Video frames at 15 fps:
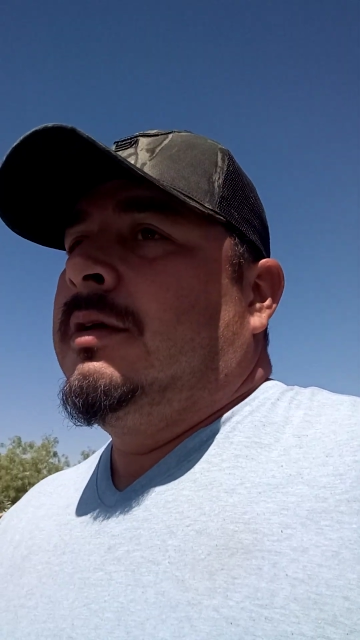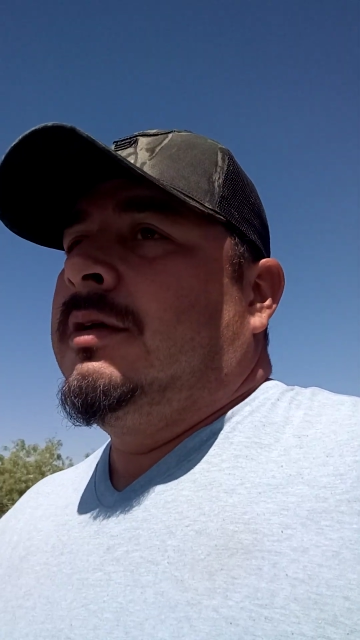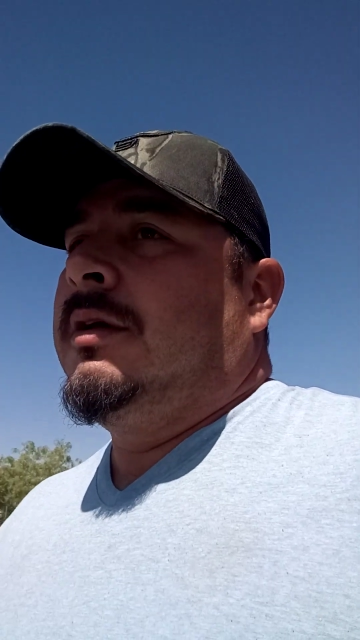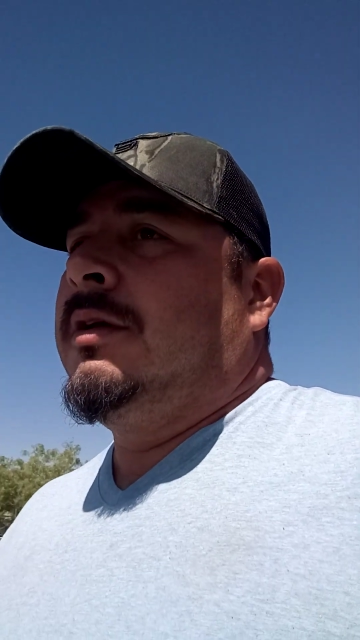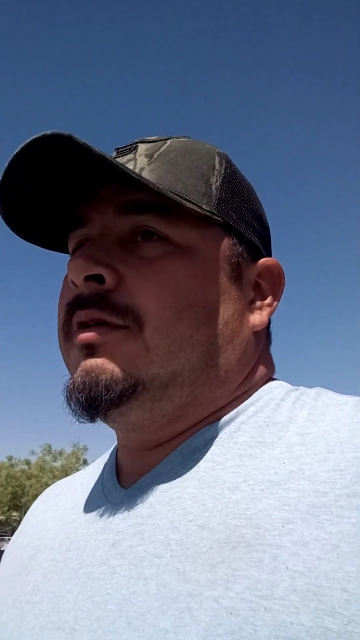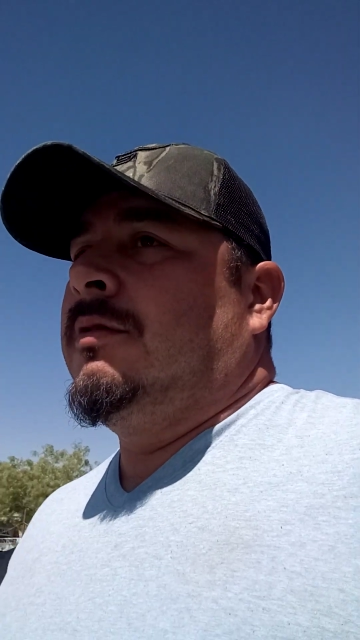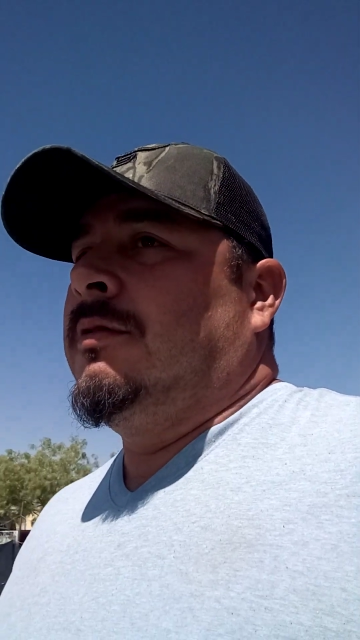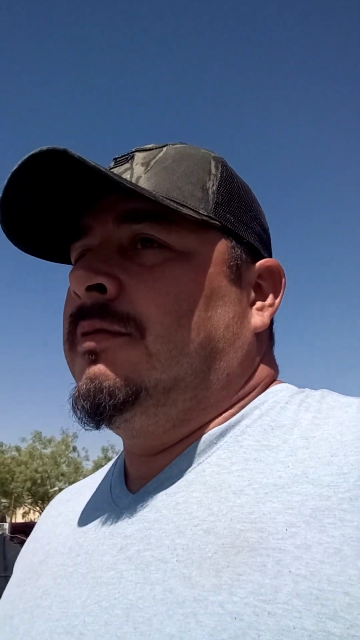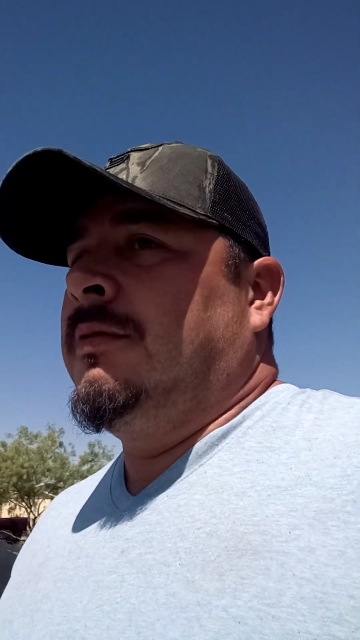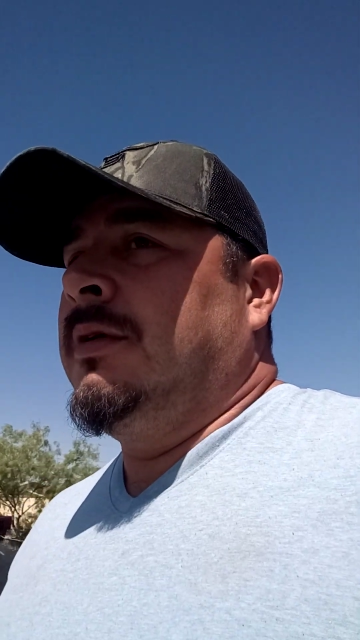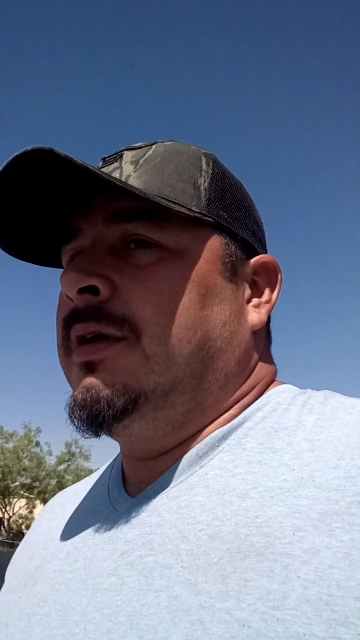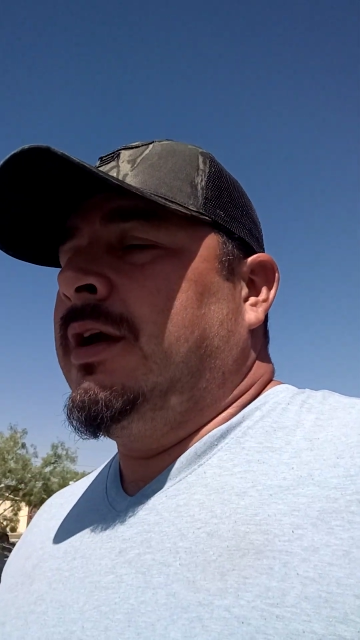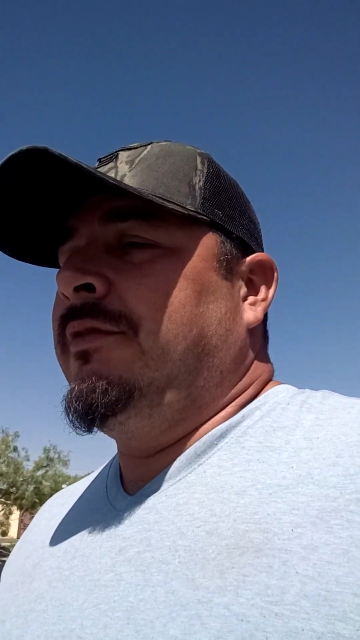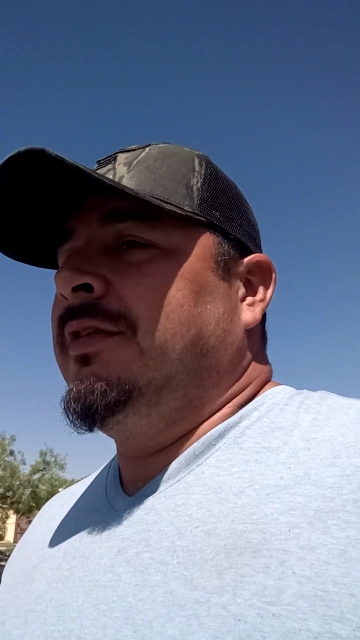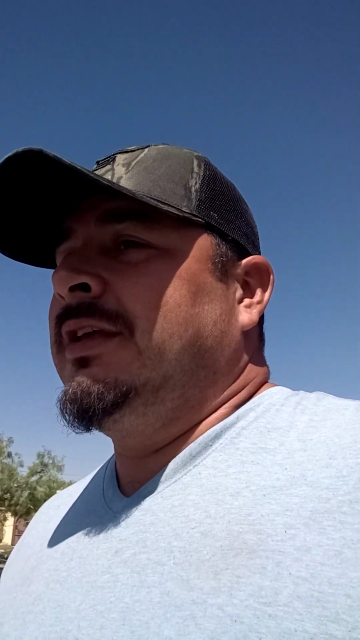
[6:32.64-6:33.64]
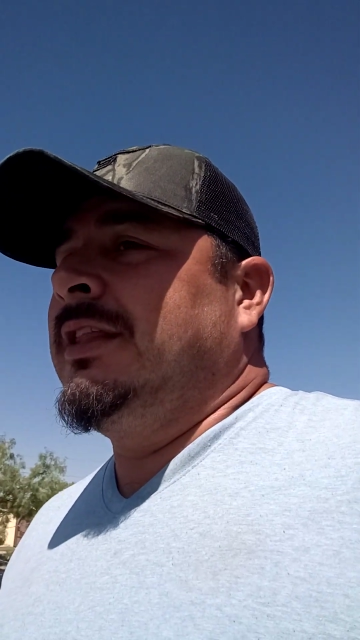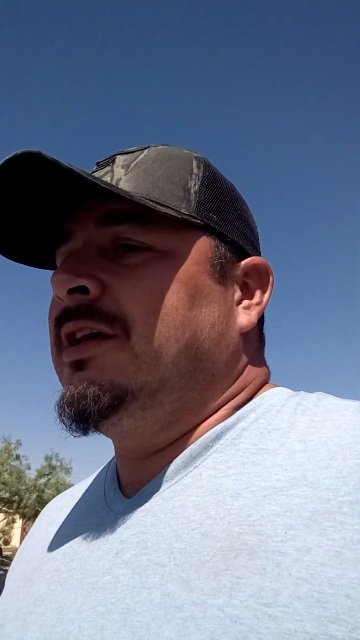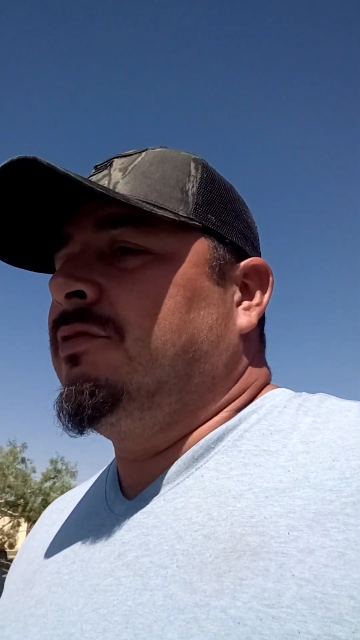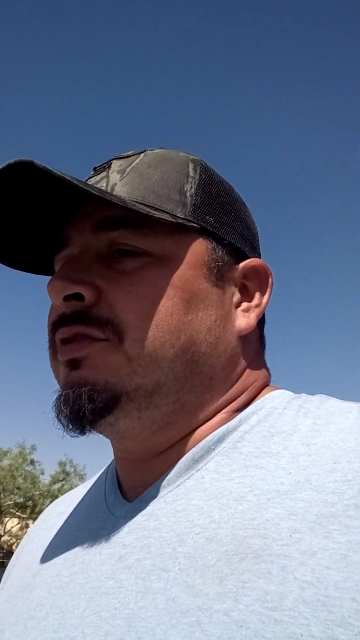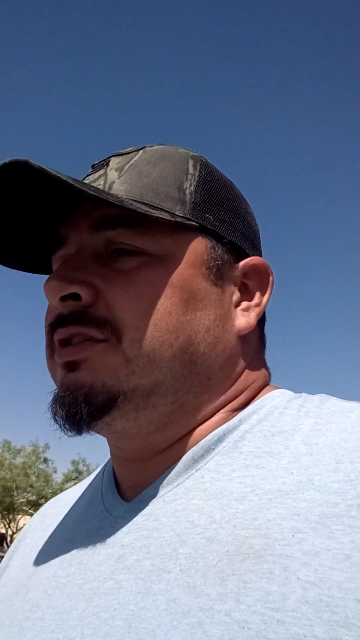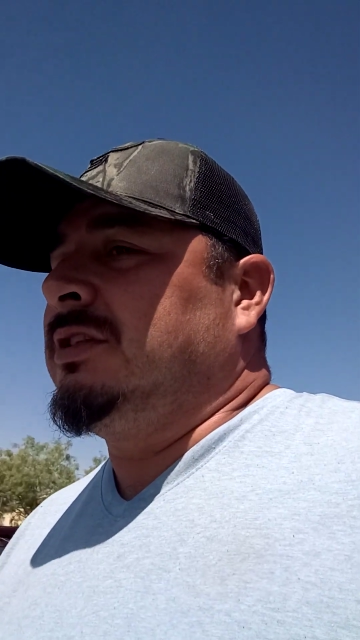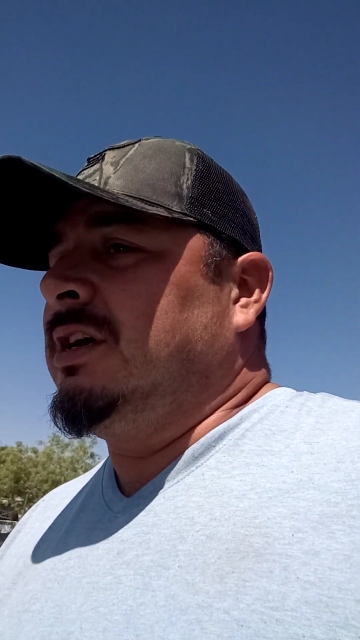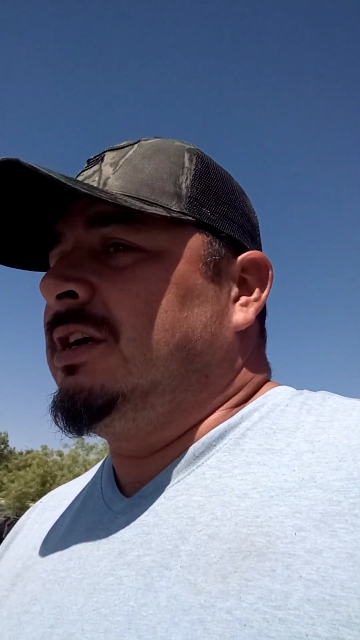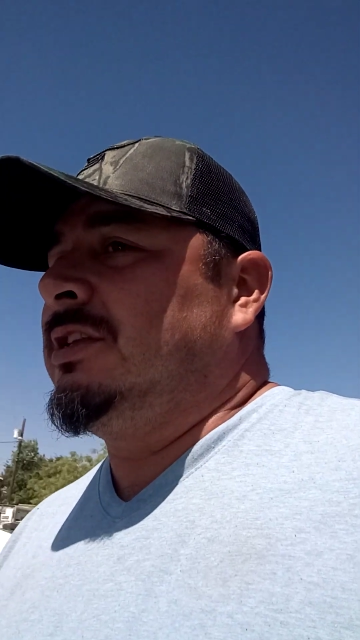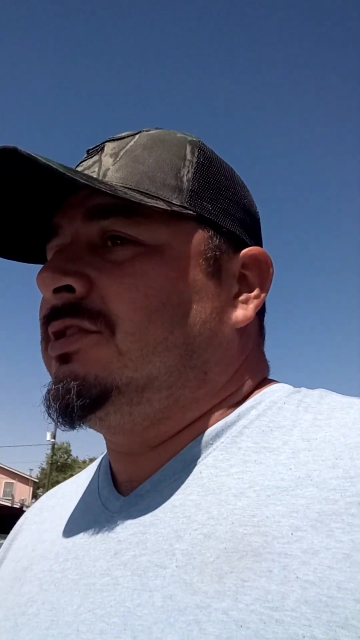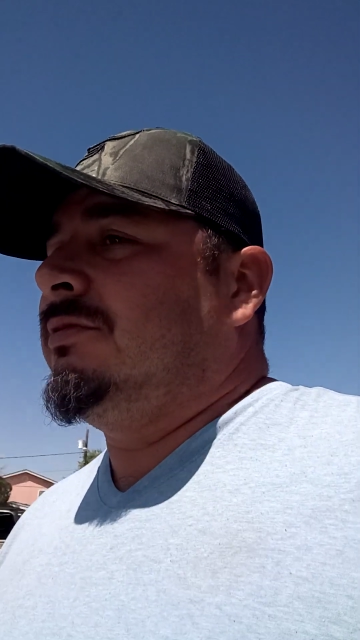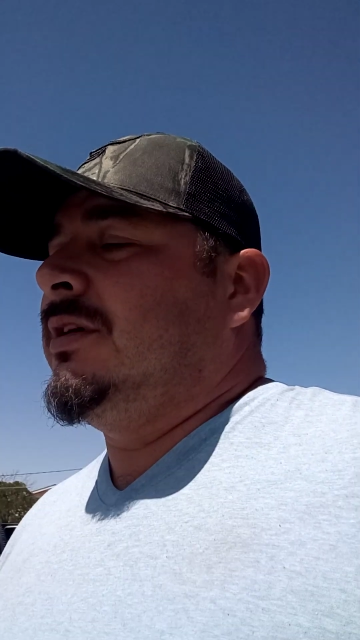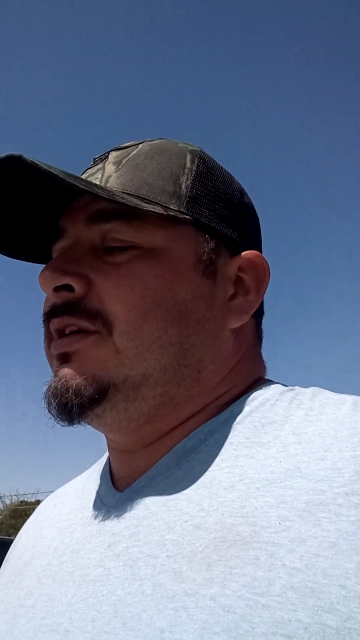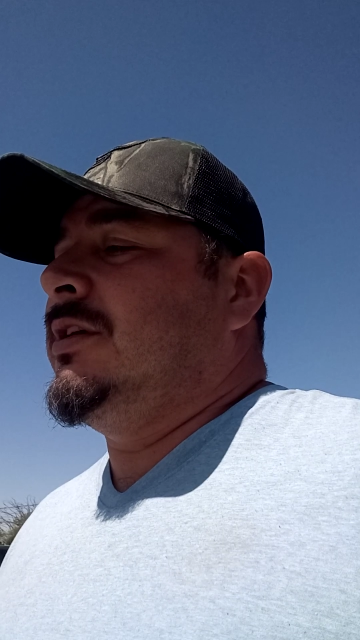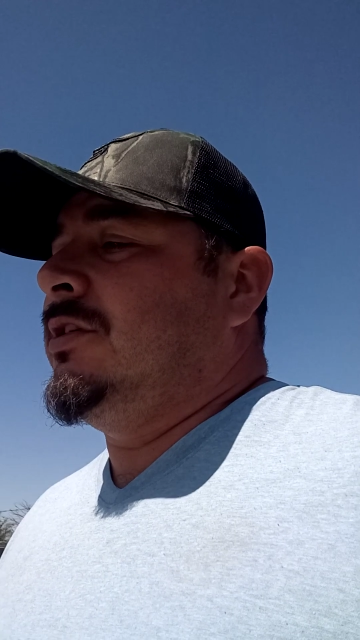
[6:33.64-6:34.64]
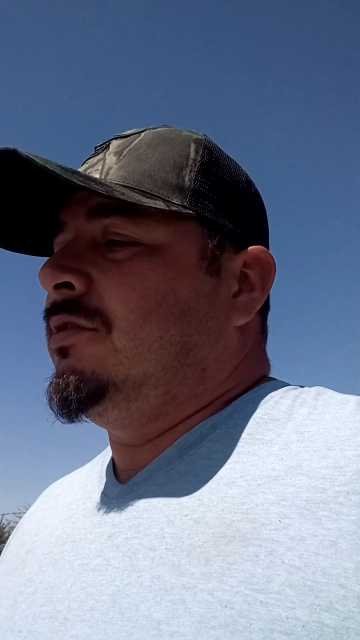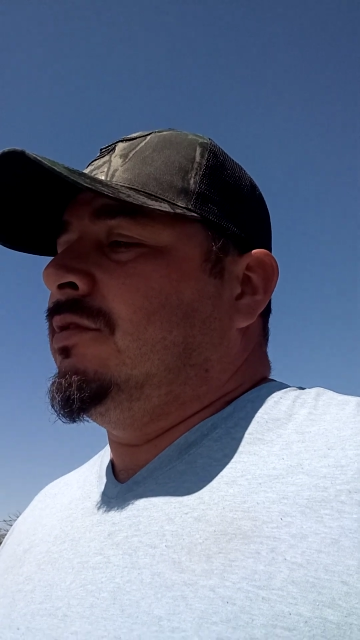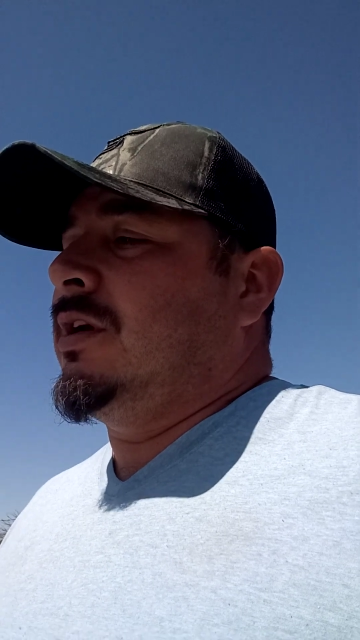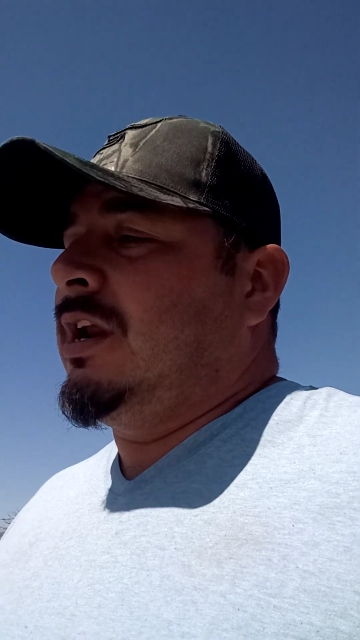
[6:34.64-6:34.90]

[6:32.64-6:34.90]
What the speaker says: you know, everything that was done to it, you know,